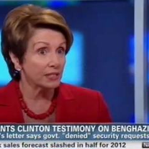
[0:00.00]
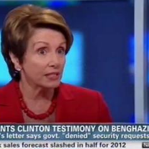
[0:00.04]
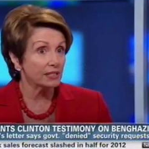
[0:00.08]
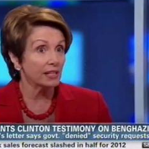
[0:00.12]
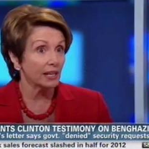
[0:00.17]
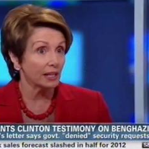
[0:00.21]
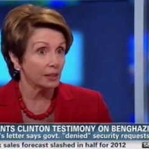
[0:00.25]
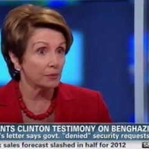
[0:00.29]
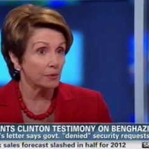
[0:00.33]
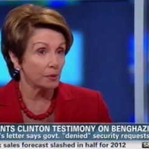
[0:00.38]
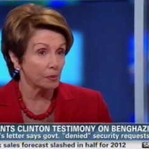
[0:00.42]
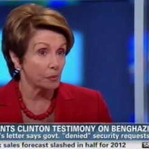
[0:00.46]
the
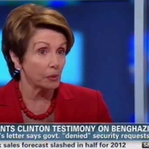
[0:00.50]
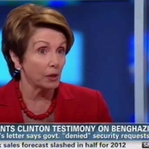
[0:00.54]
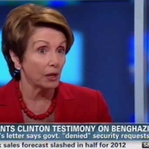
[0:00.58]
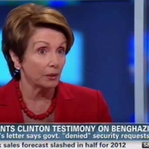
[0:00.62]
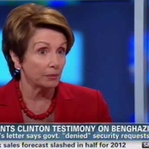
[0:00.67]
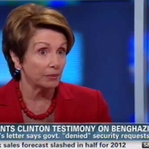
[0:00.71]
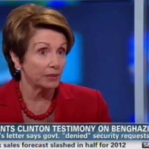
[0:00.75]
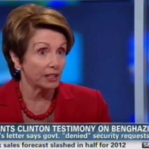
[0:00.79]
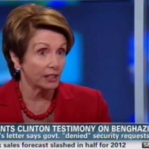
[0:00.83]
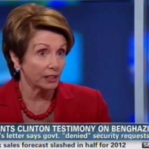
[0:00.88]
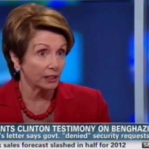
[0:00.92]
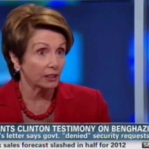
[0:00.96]
State
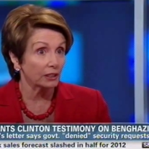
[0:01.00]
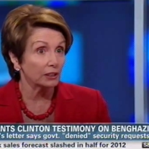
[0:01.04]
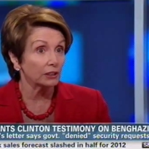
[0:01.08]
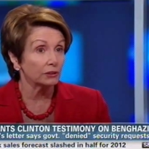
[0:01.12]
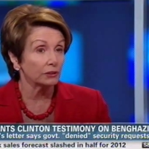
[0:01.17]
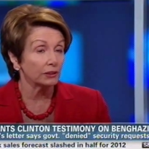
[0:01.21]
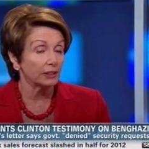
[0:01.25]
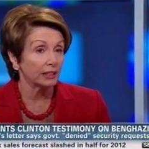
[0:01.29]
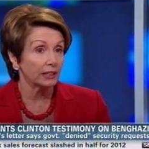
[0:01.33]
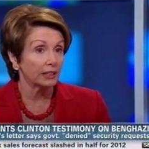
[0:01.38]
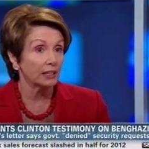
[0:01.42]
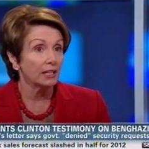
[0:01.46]
Department,
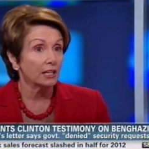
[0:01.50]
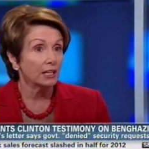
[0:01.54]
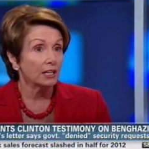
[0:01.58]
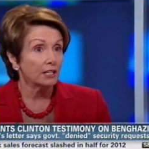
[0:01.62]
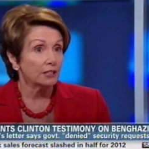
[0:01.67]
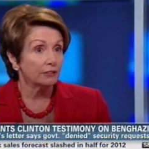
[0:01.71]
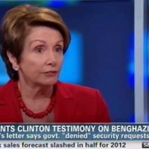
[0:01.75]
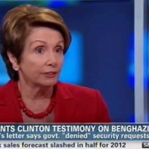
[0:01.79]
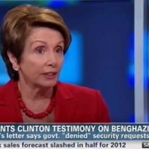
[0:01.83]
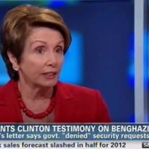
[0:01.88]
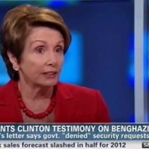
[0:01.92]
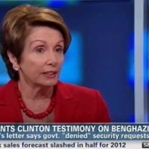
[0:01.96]
including
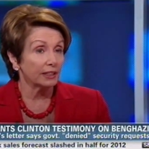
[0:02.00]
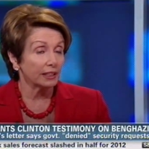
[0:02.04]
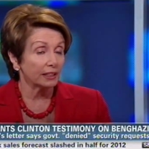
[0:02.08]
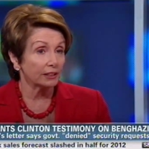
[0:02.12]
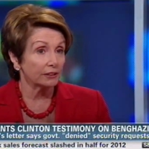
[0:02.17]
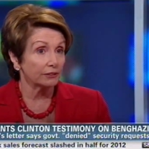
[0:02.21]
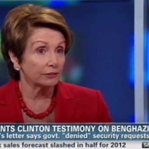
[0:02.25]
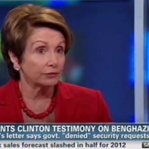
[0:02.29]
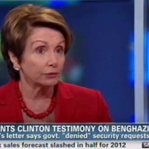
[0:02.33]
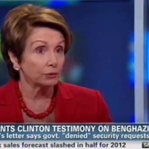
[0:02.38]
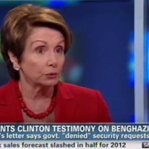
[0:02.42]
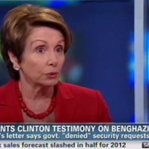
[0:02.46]

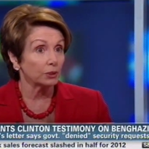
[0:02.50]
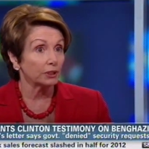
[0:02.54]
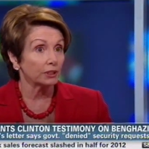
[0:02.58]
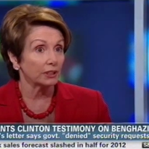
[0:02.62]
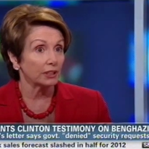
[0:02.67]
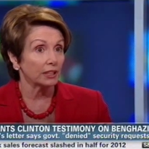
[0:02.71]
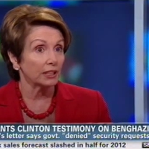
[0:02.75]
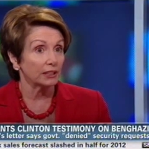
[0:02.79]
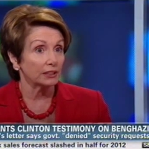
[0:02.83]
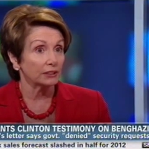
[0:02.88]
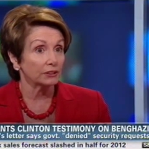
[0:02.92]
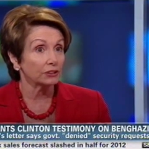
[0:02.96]
funding
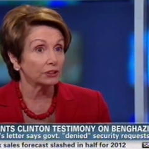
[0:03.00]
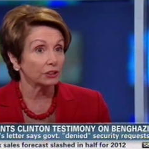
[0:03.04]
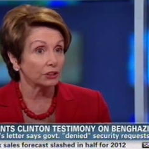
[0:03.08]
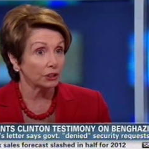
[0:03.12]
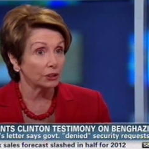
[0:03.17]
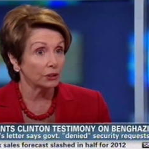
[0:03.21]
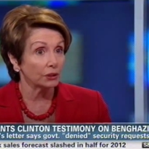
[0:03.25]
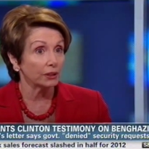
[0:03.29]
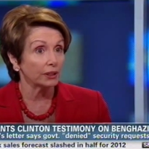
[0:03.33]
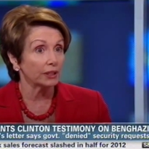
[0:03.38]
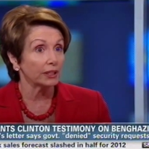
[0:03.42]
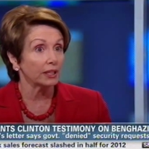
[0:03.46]
for
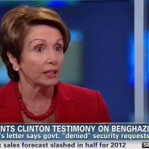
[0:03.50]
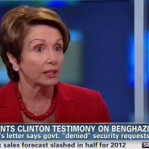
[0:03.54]
security.